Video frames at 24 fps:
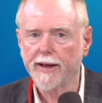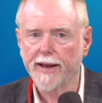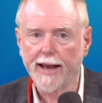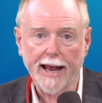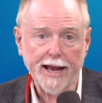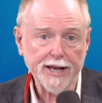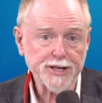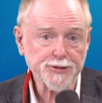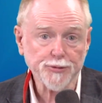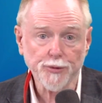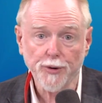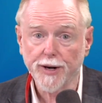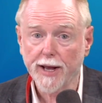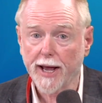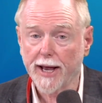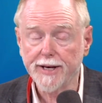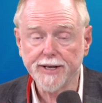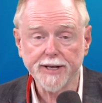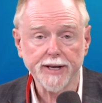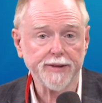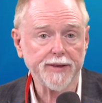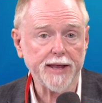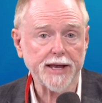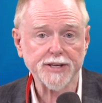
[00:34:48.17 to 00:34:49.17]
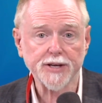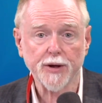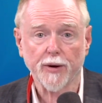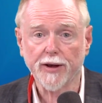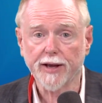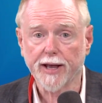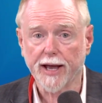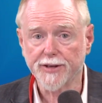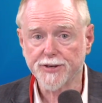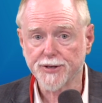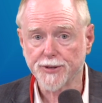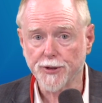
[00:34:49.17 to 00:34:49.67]
That's what I did. That's how I
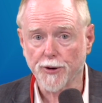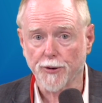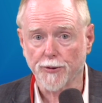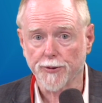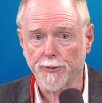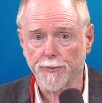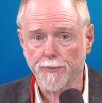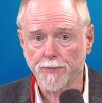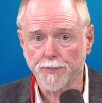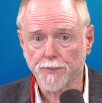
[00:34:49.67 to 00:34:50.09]
got to know them.